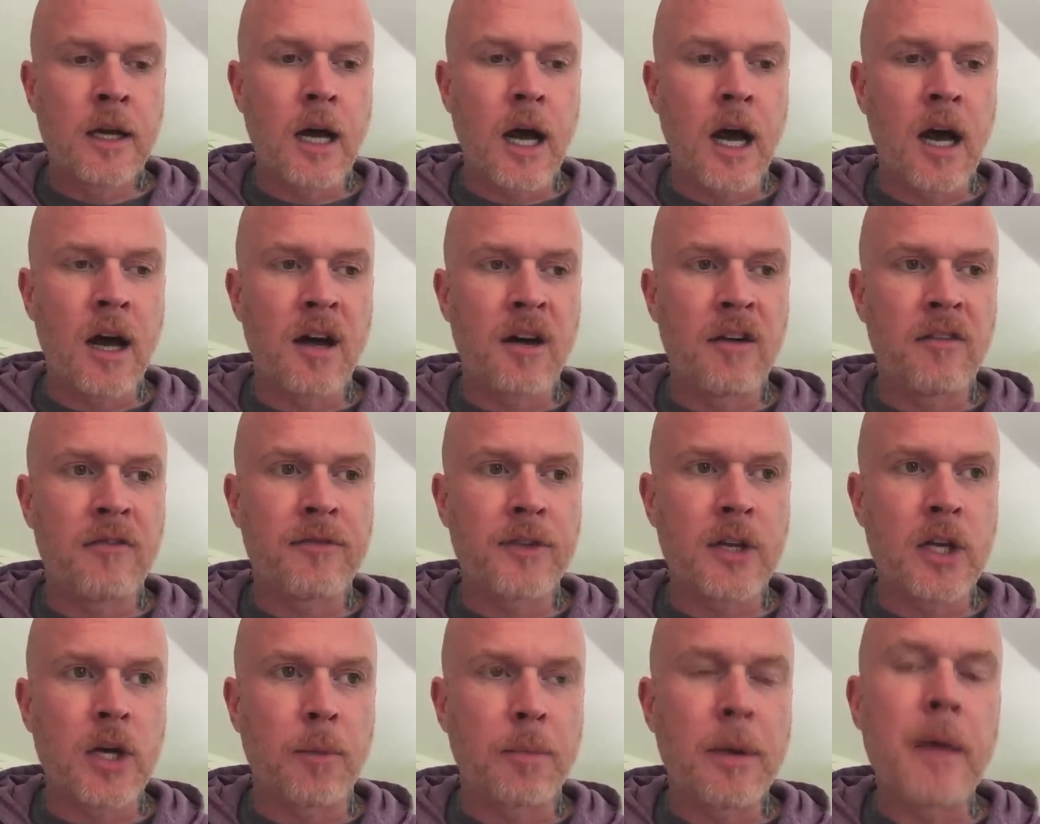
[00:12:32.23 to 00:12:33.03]
of
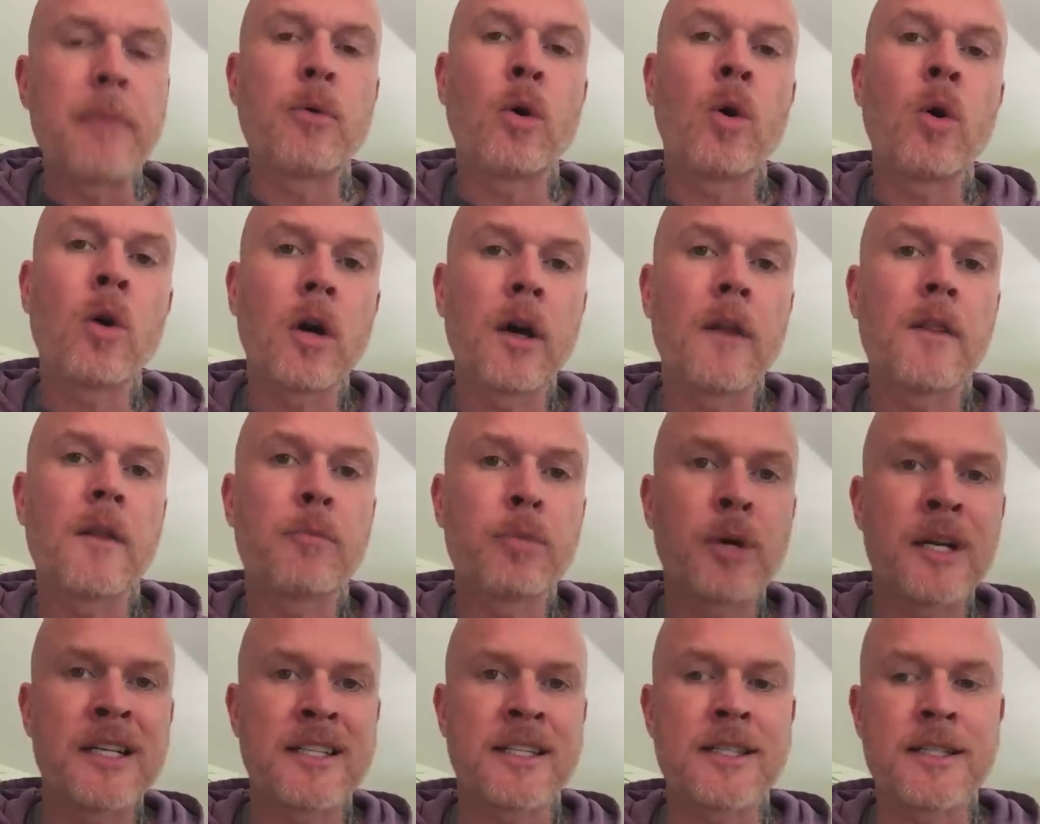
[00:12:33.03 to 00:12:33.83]
you know people who are in the
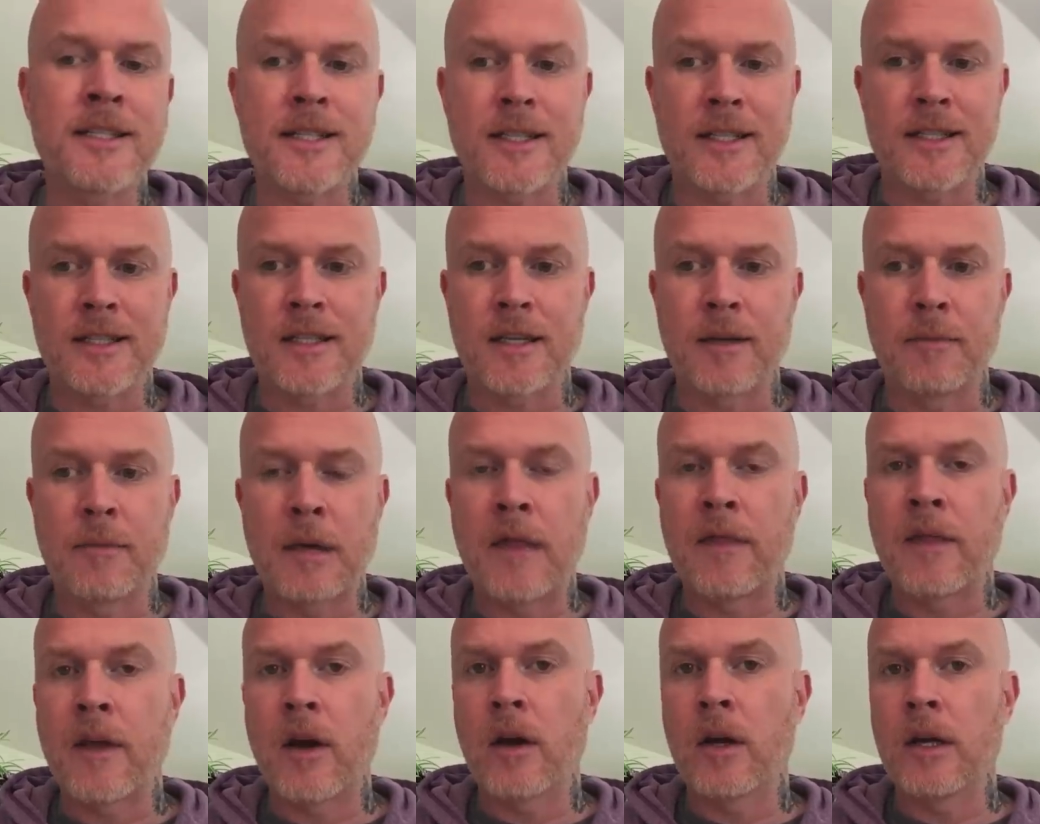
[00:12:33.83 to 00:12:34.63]
prison system
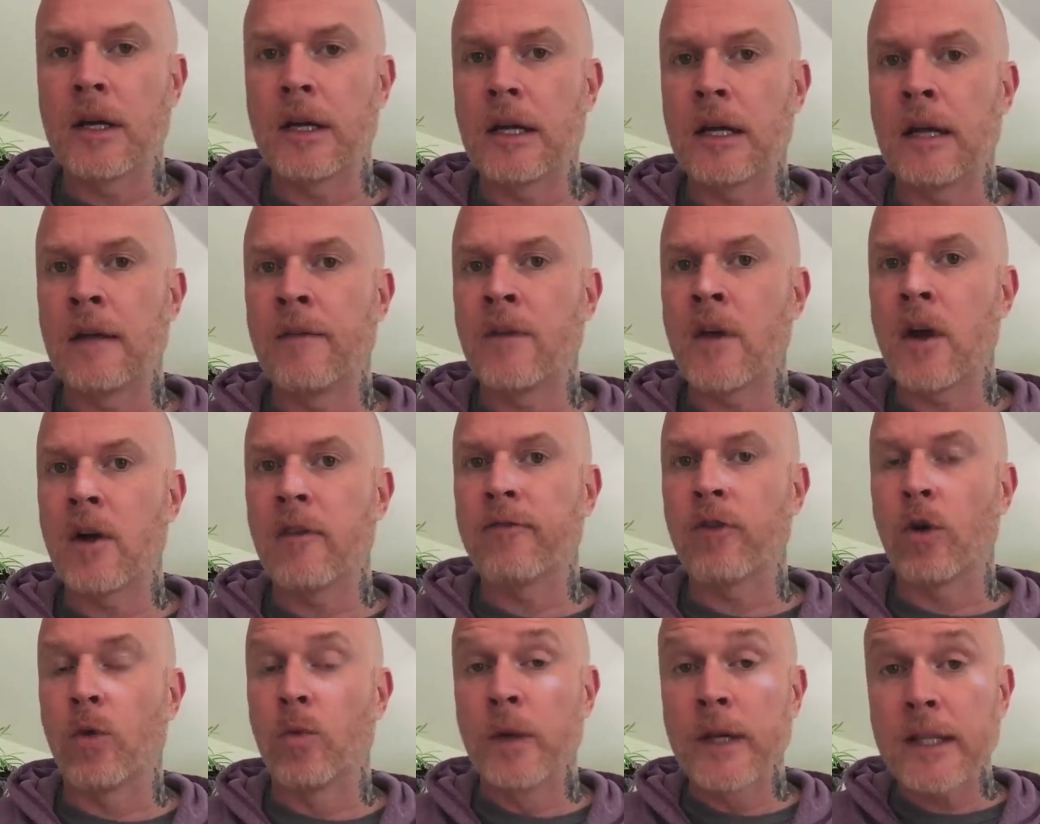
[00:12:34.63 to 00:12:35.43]
and they're in there
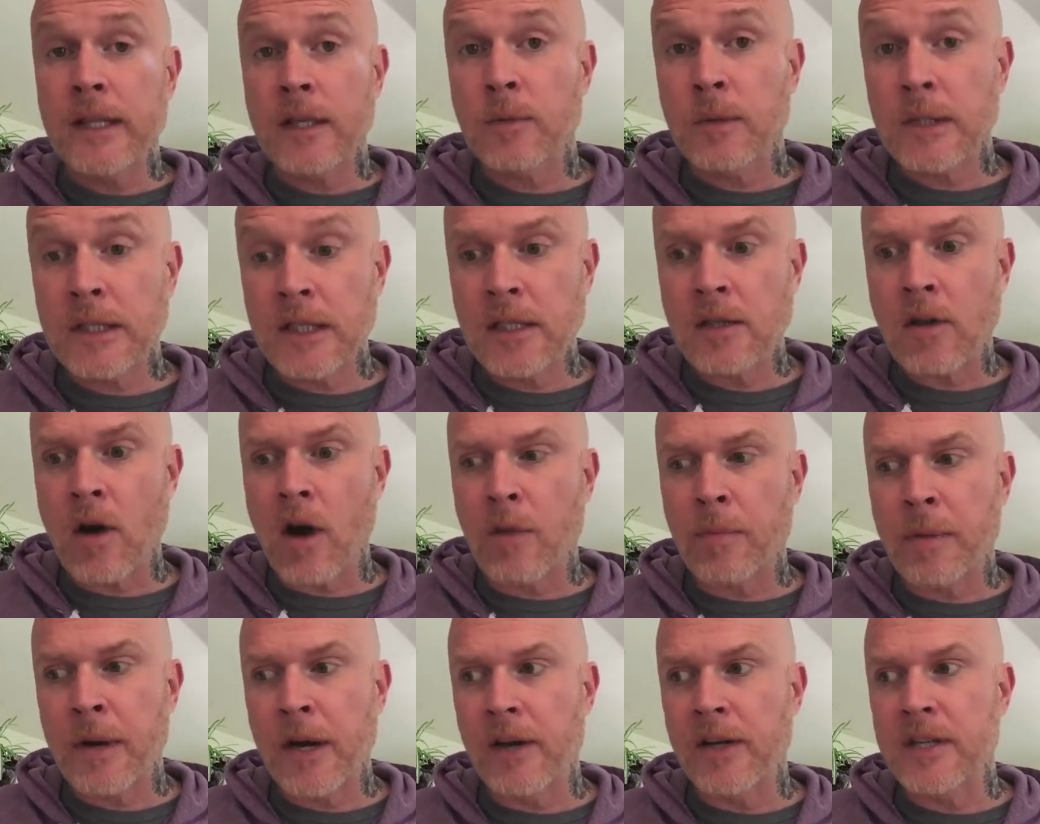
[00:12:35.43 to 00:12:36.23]
for really really
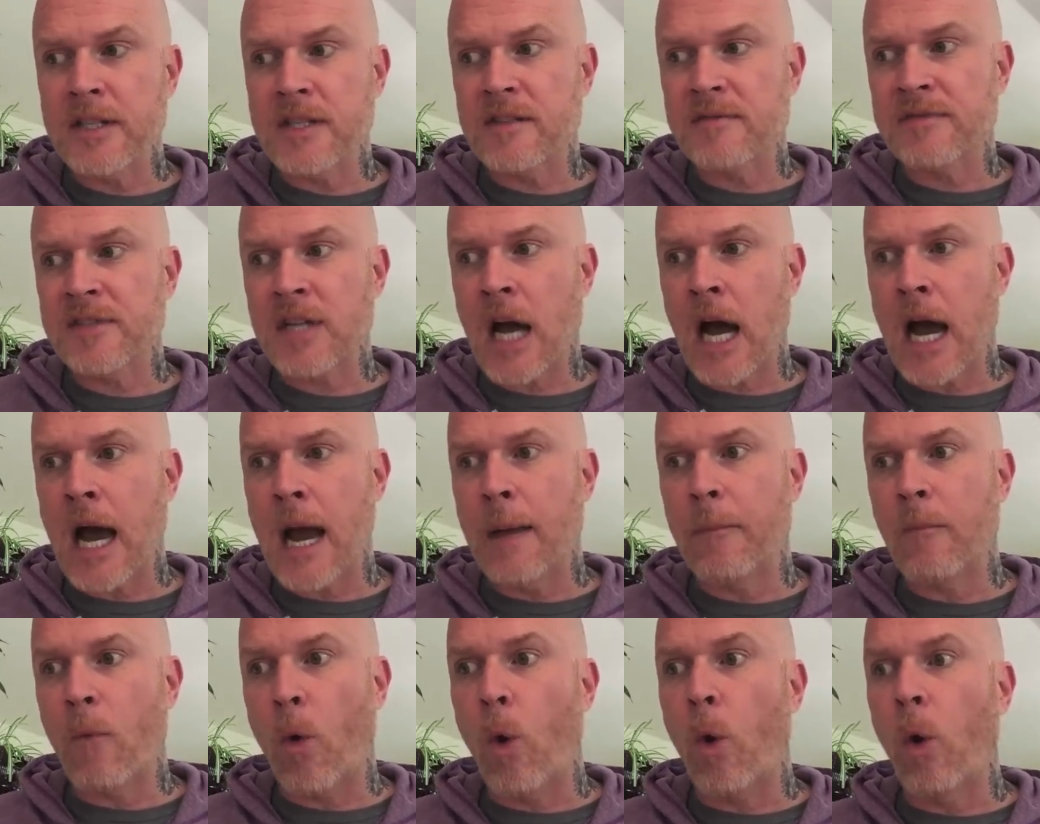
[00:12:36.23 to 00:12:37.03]
long periods of
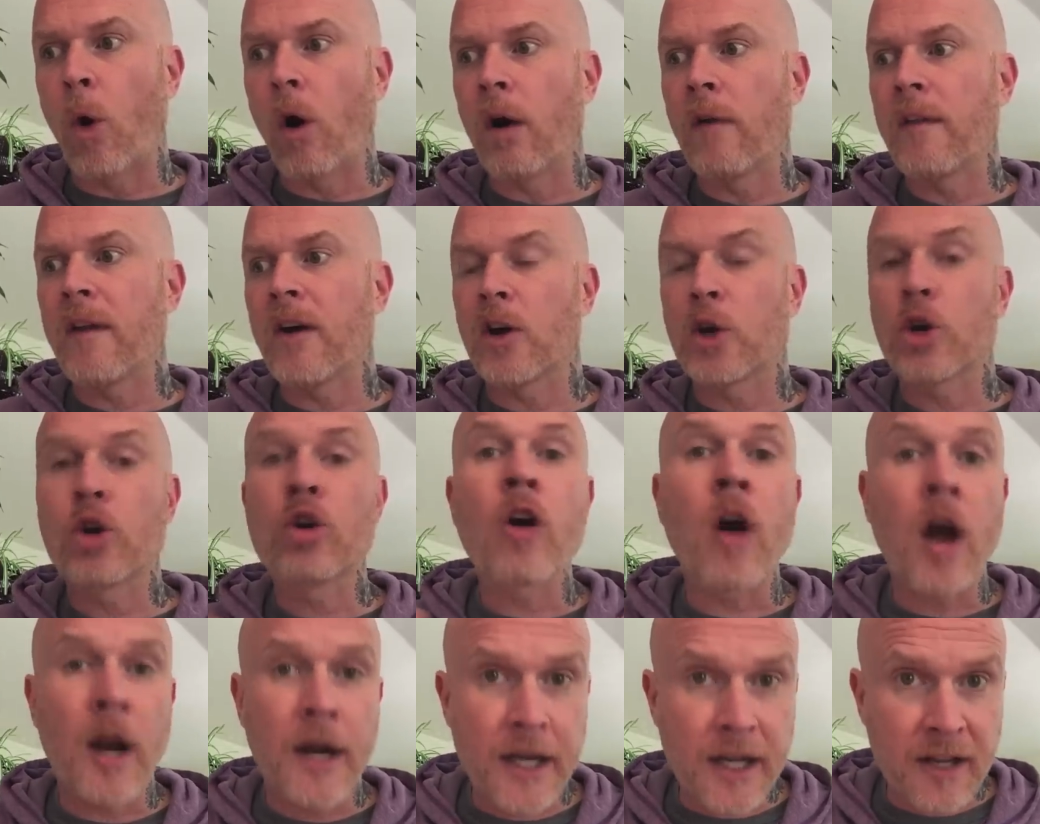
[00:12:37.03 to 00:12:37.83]
time or they're
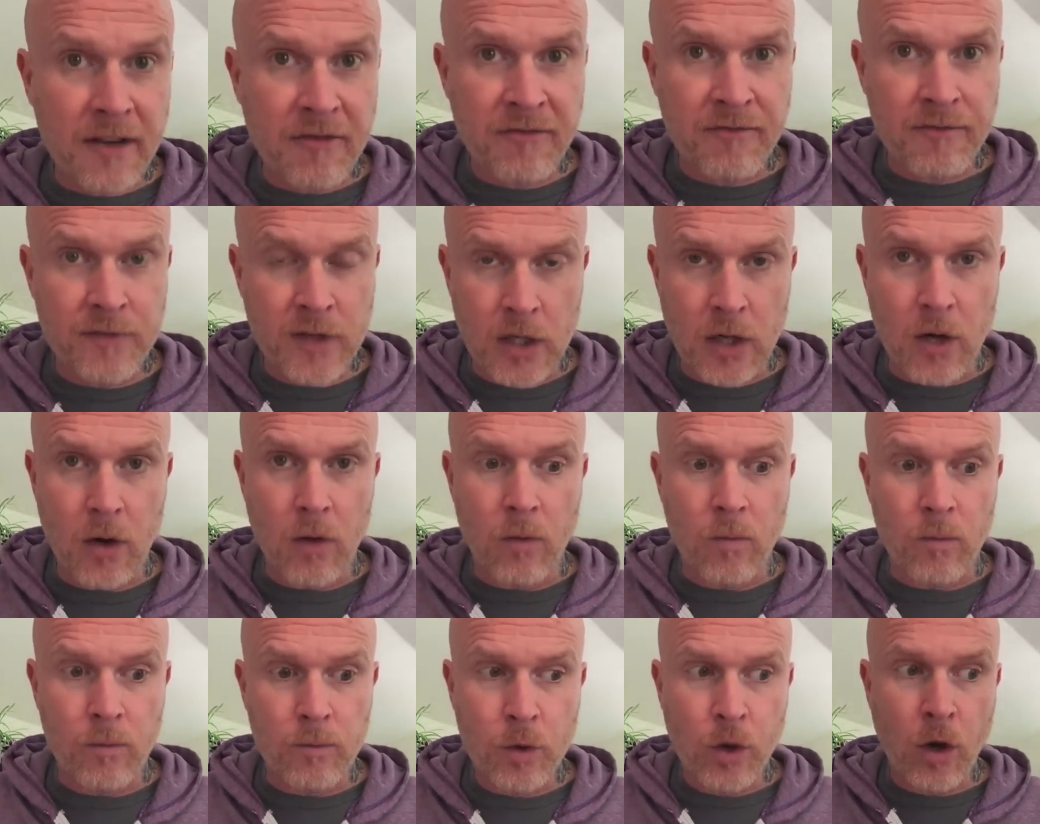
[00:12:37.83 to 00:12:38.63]
chronic you
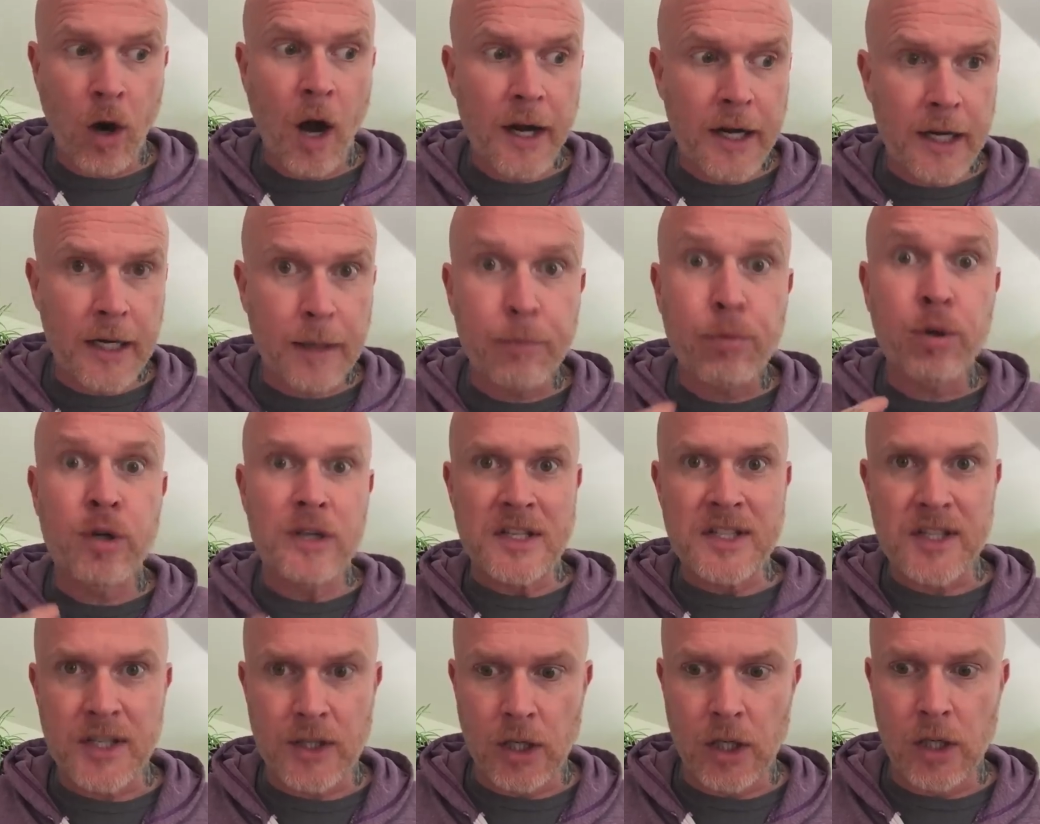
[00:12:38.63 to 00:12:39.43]
know chronic
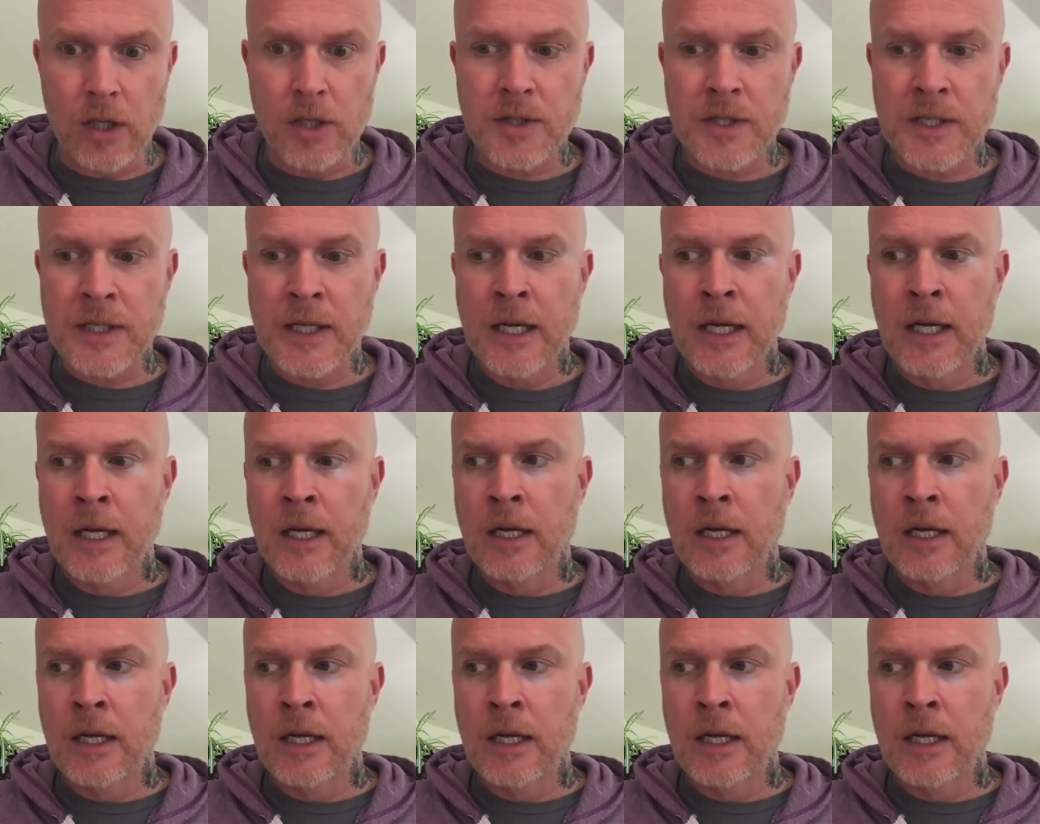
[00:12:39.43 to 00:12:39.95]
prisoners